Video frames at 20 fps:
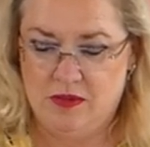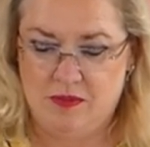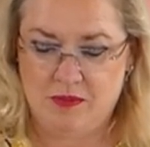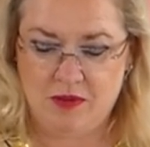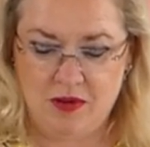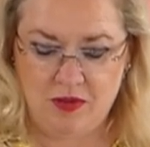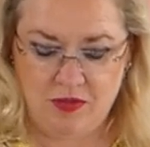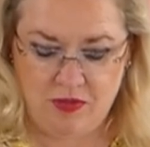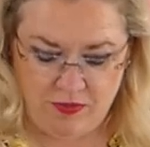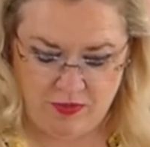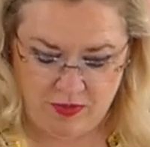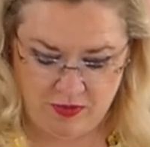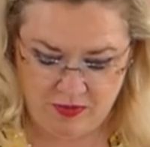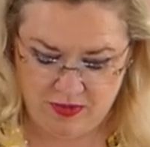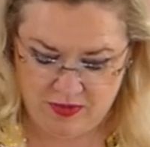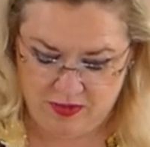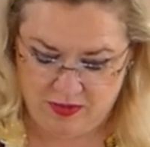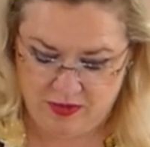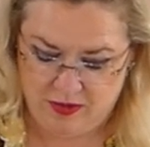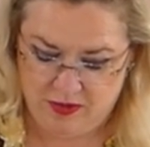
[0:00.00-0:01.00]
I'm going to
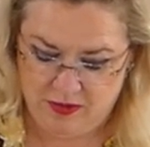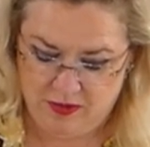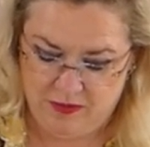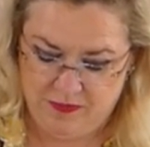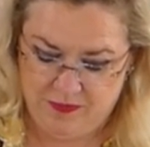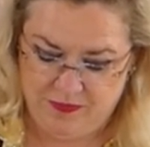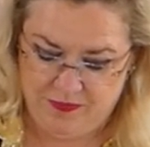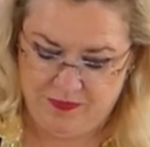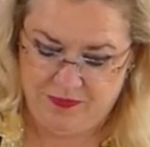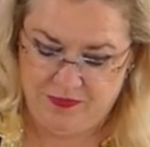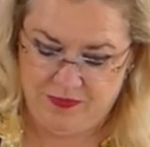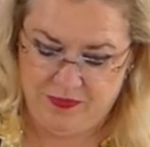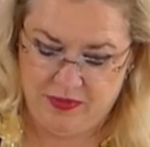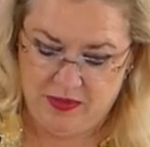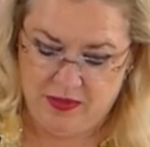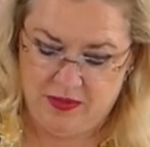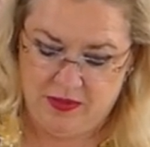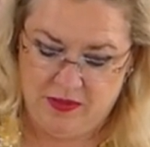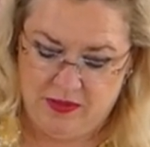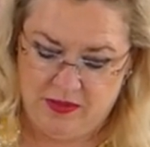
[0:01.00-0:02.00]
throw in there.
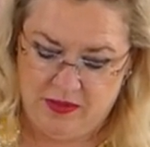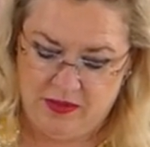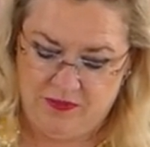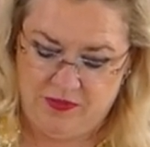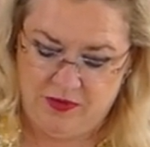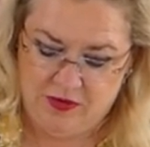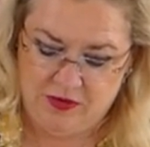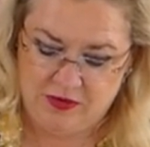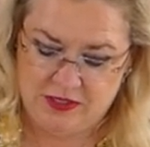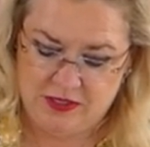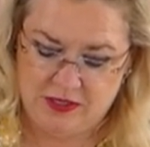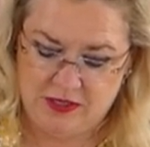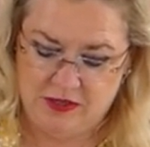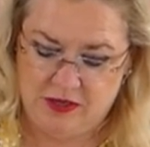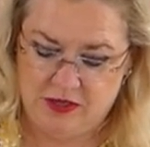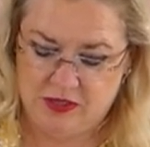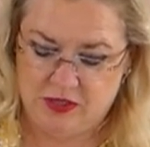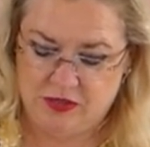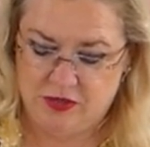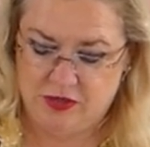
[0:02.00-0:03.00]
If you're a
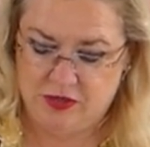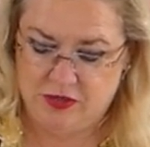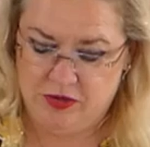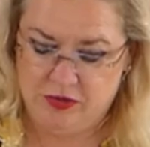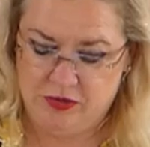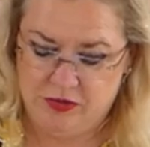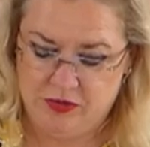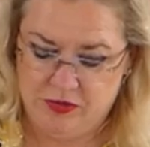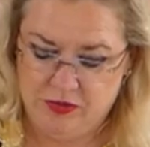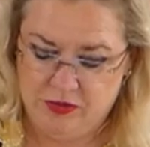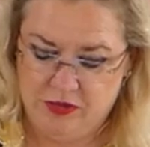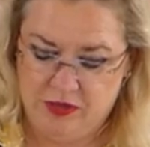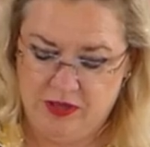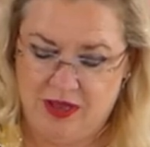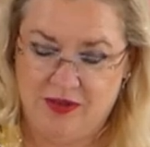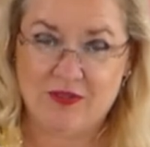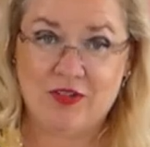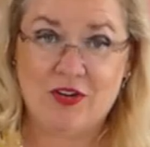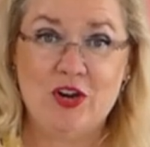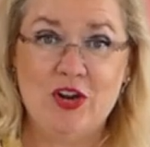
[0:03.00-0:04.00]
cilantro
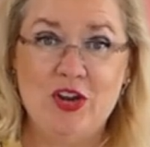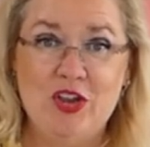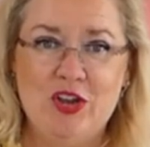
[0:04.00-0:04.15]
lover,